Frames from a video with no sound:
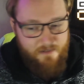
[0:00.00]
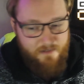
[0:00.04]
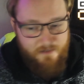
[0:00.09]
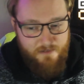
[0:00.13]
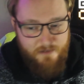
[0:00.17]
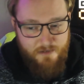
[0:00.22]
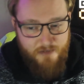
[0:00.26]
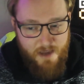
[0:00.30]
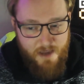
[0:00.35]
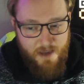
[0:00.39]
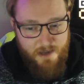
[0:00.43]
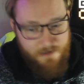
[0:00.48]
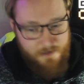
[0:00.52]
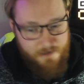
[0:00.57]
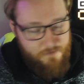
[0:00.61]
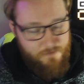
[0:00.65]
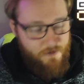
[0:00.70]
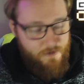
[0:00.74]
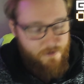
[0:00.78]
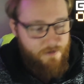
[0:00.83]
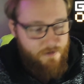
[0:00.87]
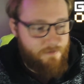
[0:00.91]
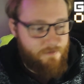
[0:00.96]
Any
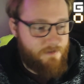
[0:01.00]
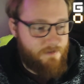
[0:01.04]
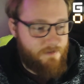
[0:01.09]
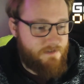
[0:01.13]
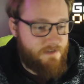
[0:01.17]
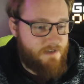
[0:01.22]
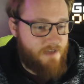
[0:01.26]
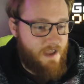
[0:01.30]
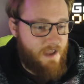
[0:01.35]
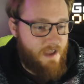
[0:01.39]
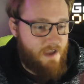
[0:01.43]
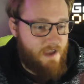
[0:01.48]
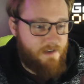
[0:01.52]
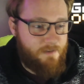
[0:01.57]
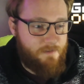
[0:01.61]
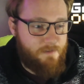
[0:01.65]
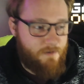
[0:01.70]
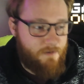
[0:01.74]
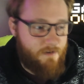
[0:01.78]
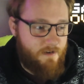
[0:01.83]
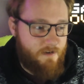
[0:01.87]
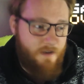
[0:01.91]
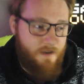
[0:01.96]
followers,
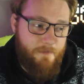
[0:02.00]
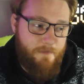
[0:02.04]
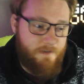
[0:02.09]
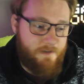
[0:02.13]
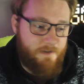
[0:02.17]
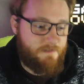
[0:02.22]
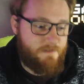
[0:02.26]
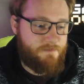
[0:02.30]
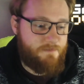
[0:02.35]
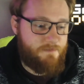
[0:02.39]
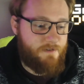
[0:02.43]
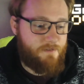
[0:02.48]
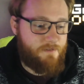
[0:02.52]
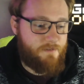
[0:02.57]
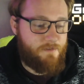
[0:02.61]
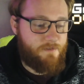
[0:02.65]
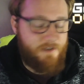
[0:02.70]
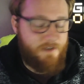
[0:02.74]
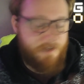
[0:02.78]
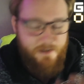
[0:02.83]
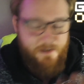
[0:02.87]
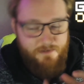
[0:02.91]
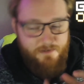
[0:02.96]
anyone coming into my
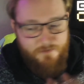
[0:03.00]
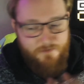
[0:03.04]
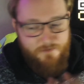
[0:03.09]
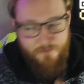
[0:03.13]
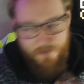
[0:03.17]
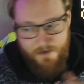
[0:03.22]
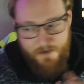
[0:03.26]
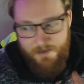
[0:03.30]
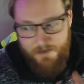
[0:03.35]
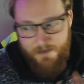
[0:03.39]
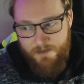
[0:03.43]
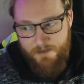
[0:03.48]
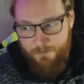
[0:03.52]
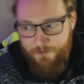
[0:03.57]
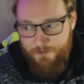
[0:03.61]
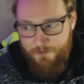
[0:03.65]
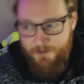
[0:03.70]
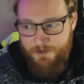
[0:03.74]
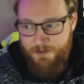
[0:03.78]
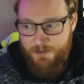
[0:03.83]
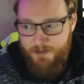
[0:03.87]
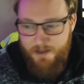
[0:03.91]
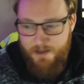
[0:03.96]
community is greatly
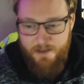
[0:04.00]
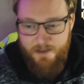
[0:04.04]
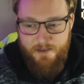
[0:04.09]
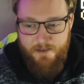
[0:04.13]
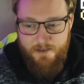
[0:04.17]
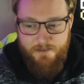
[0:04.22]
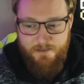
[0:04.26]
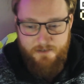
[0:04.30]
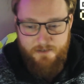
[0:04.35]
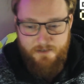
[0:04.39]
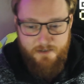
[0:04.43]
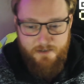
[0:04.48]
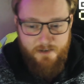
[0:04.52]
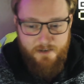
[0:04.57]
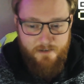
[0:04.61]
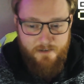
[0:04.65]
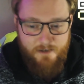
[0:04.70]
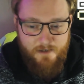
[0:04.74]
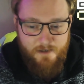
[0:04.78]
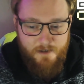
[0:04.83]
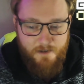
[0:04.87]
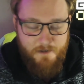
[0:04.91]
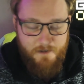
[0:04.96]
appreciated.
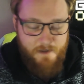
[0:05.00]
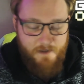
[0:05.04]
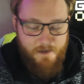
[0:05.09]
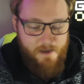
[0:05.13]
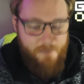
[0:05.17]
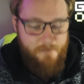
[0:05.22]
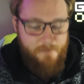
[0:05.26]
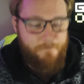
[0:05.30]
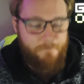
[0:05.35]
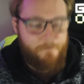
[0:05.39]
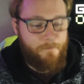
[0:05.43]
Okay?